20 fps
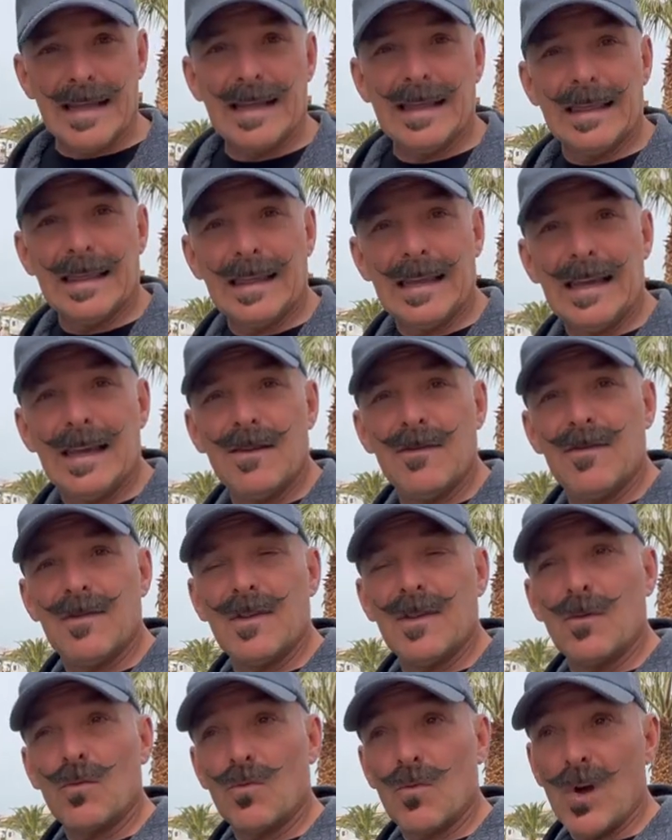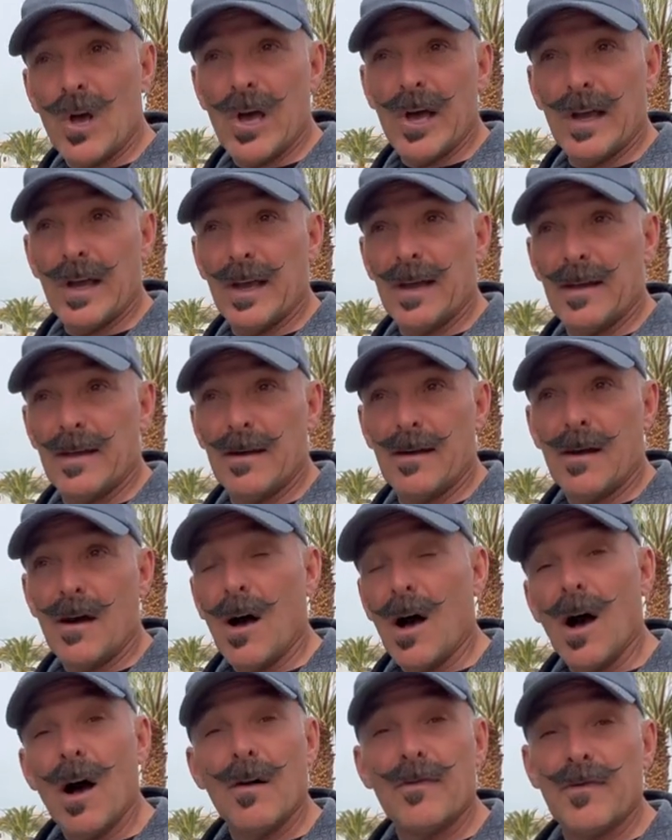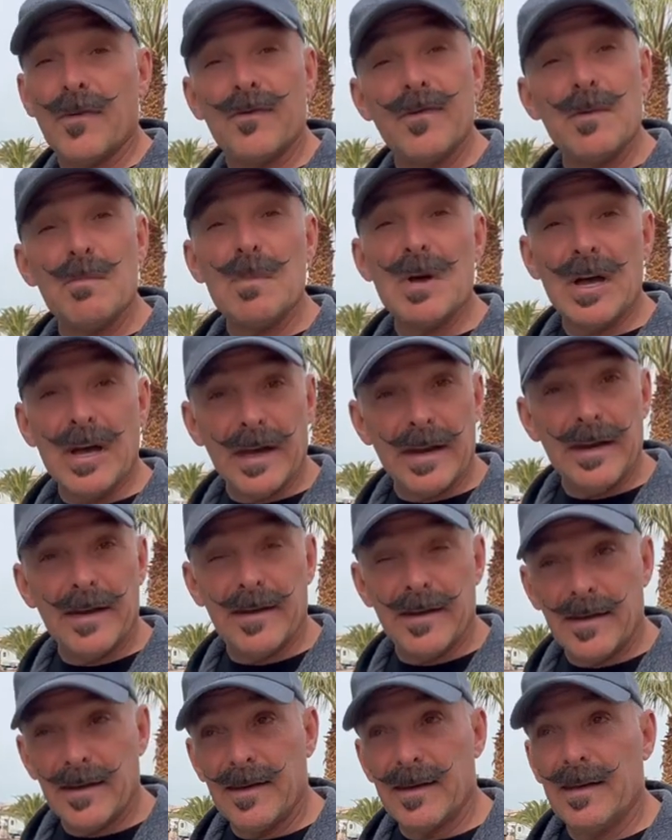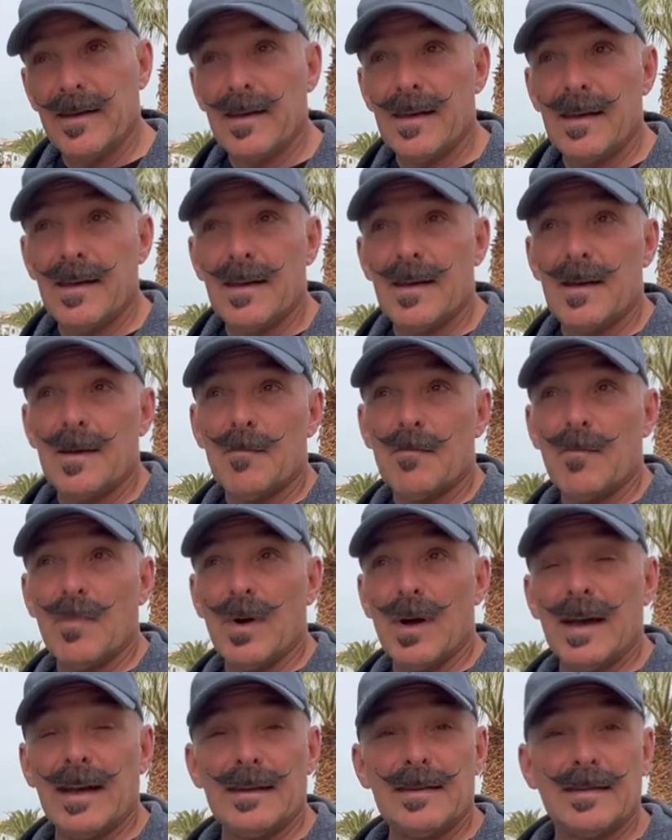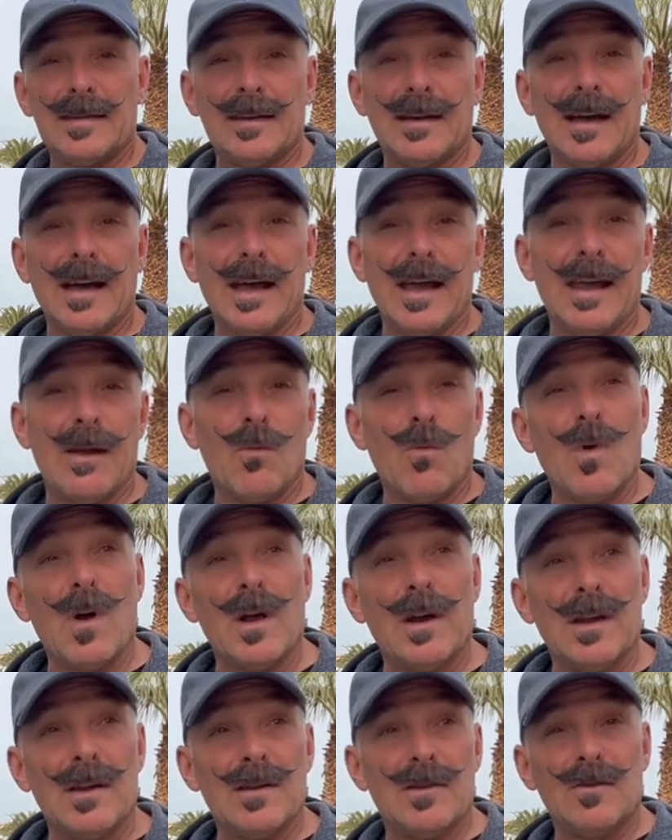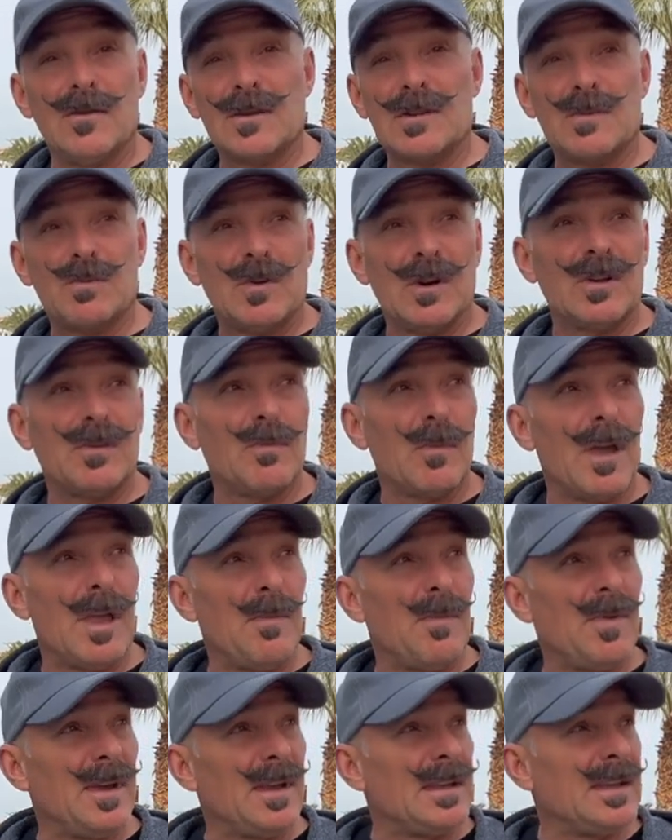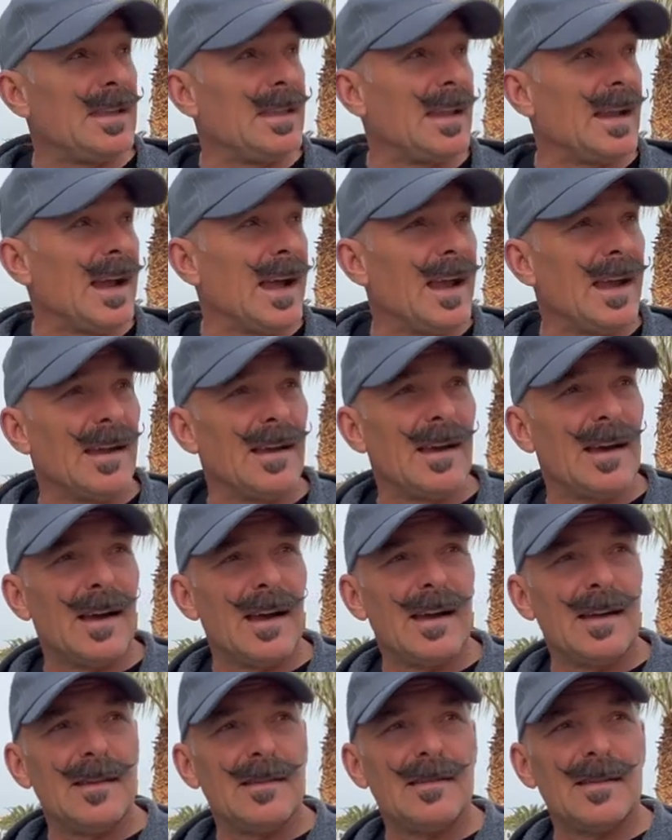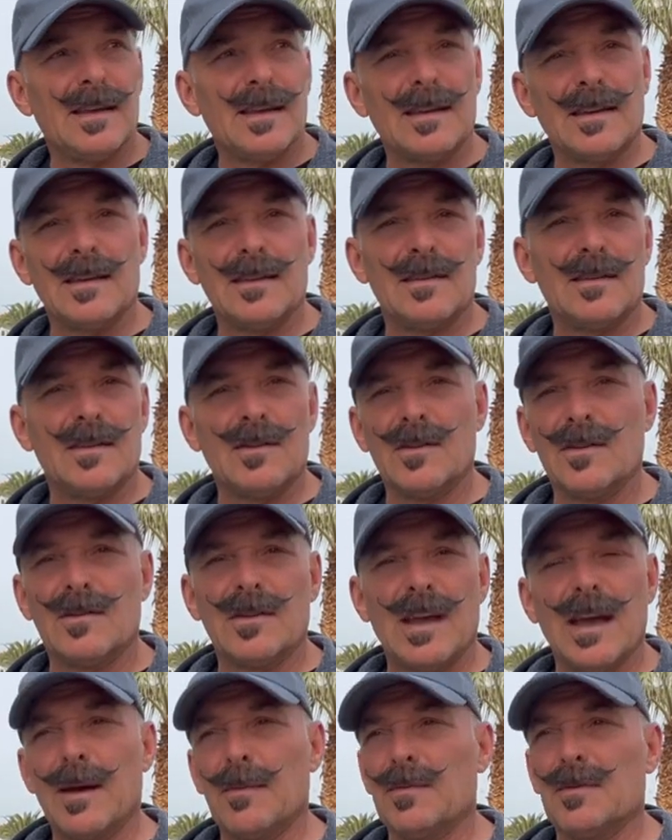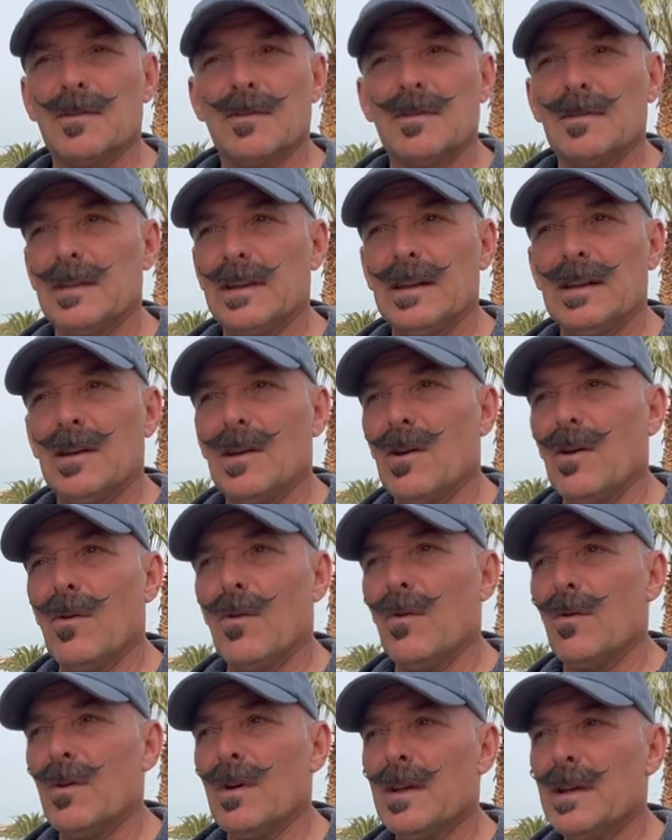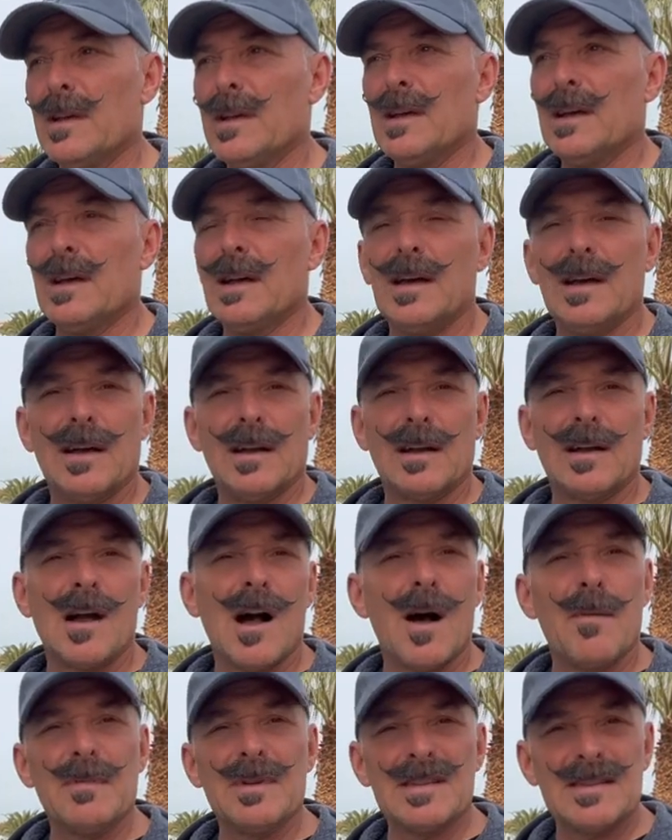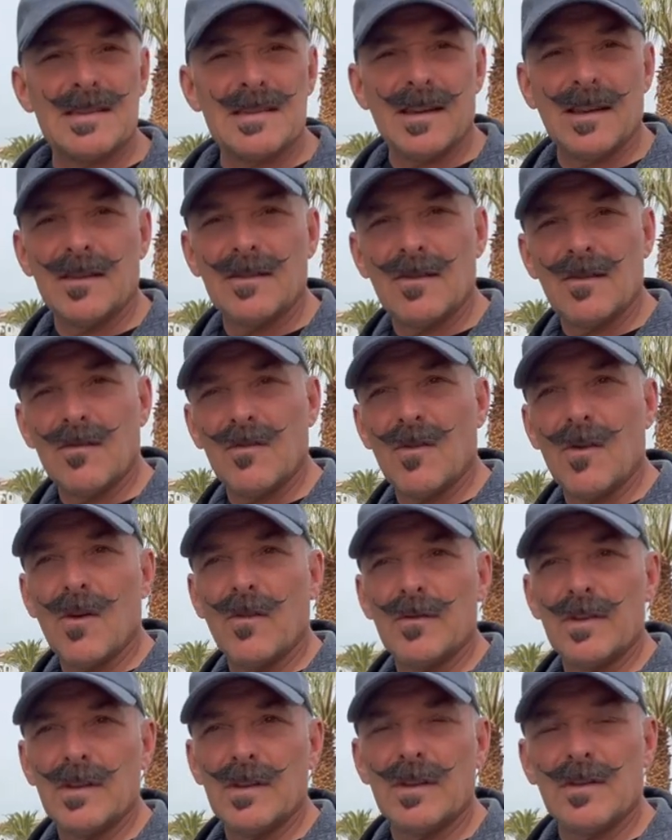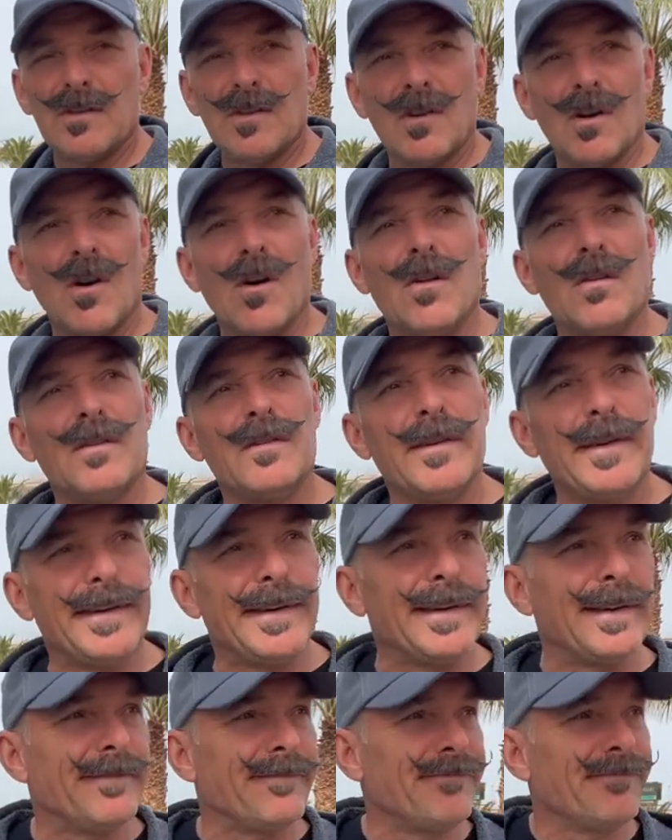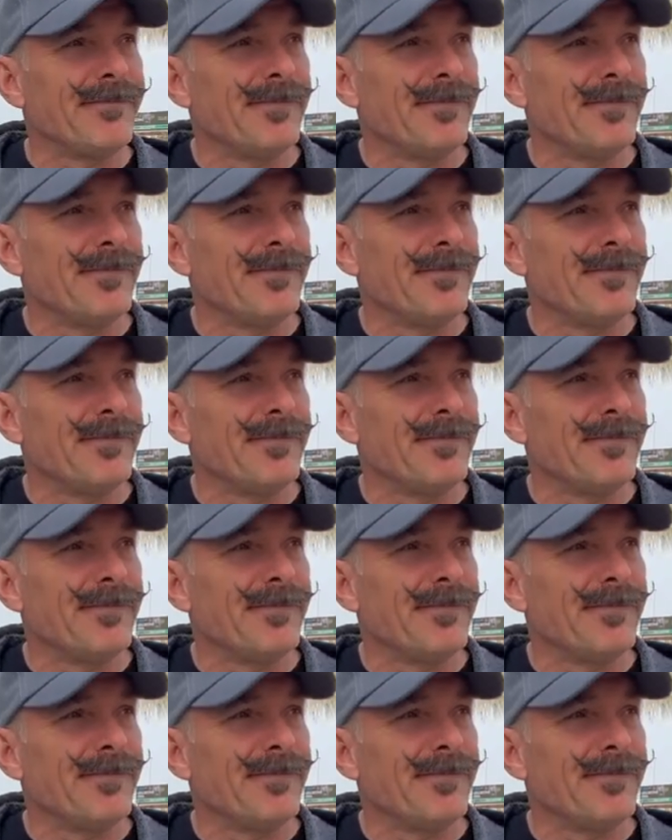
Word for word: leave the rug off of the mud. But I wanted to express my opinion that I, I think that there's absolutely no uh, common sense involved in this at all um,